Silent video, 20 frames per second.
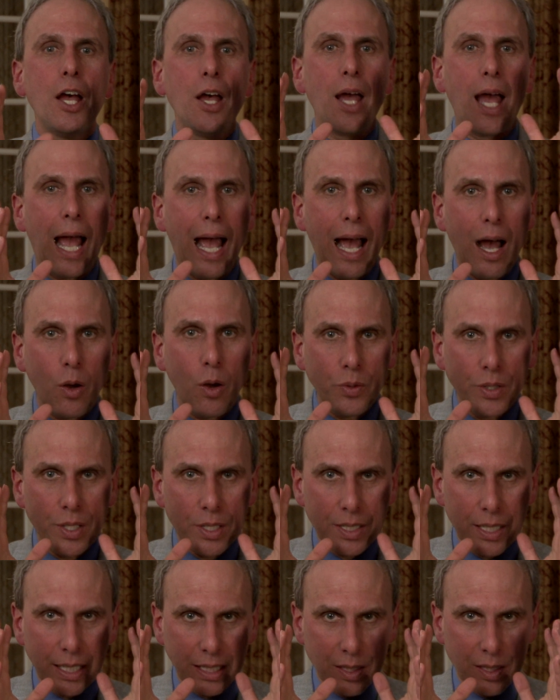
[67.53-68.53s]
how
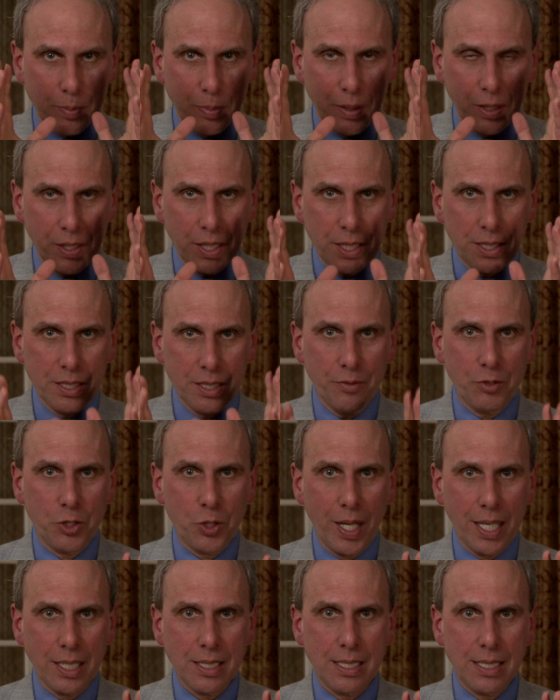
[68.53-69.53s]
this experience of
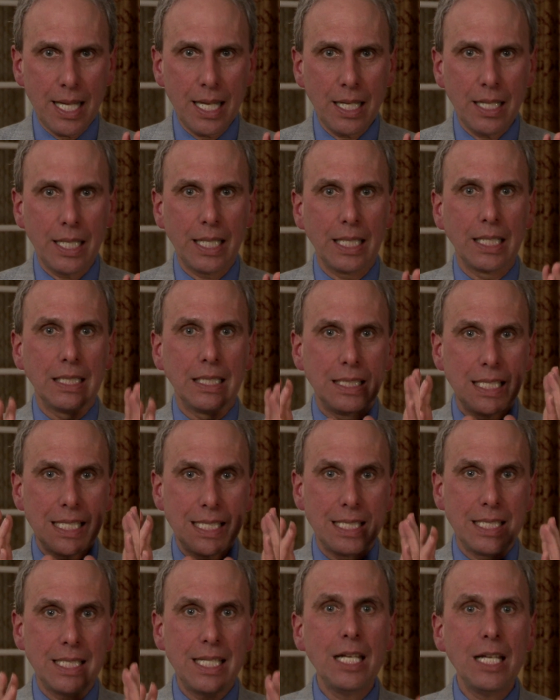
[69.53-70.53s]
transcending
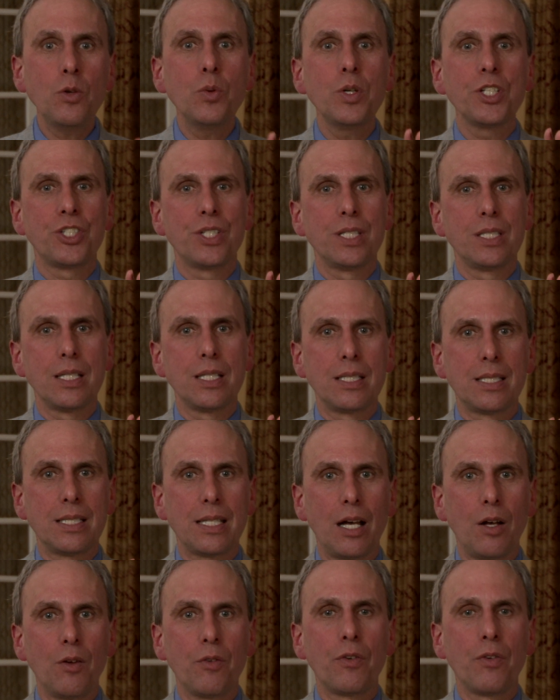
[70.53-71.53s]
distinguishes
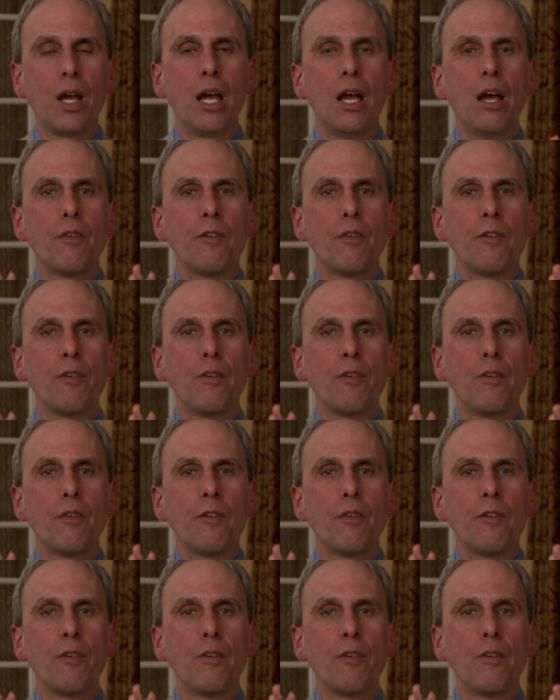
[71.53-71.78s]
itself